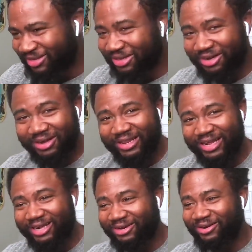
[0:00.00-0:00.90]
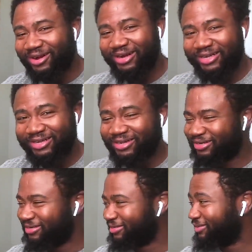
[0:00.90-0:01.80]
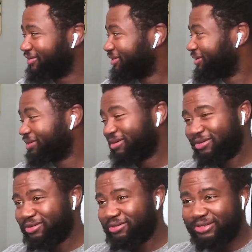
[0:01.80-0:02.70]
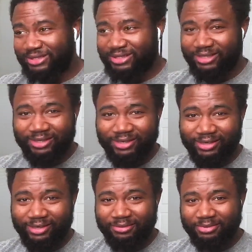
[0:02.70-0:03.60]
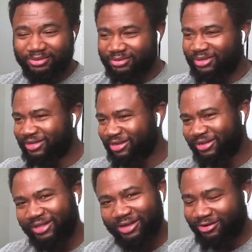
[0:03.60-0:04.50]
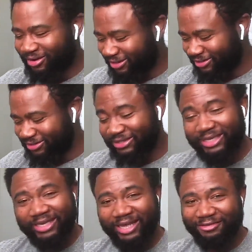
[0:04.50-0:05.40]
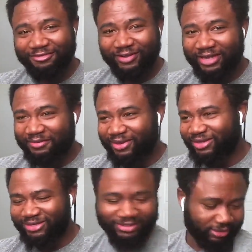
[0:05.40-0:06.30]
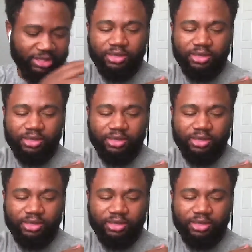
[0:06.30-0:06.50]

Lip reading: All that karate and you still garb. All that karate, you still can't fight, man. You just.